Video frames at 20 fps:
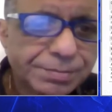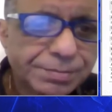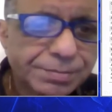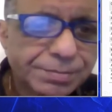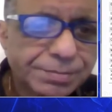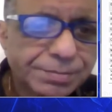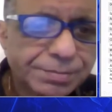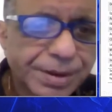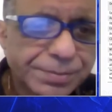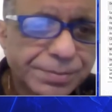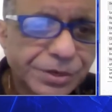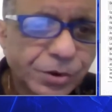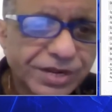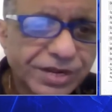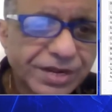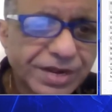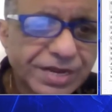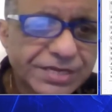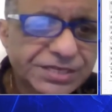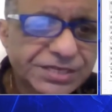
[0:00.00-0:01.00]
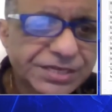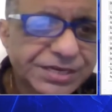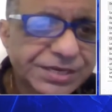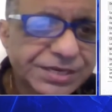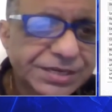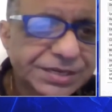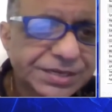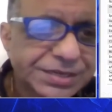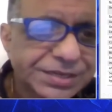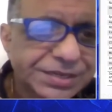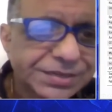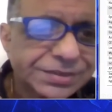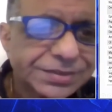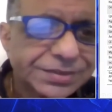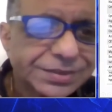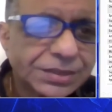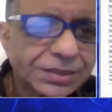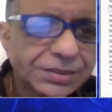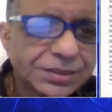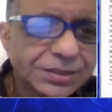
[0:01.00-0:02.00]
bempedoic acid,
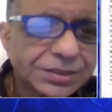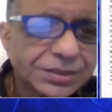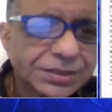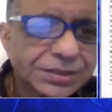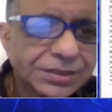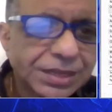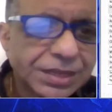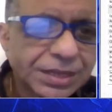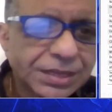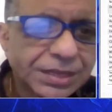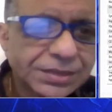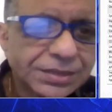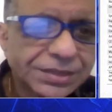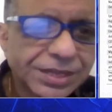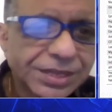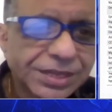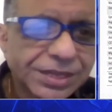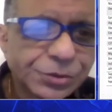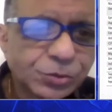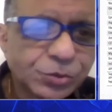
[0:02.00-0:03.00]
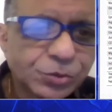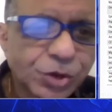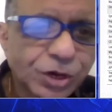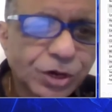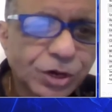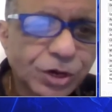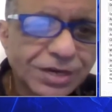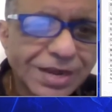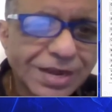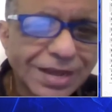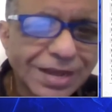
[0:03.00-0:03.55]
they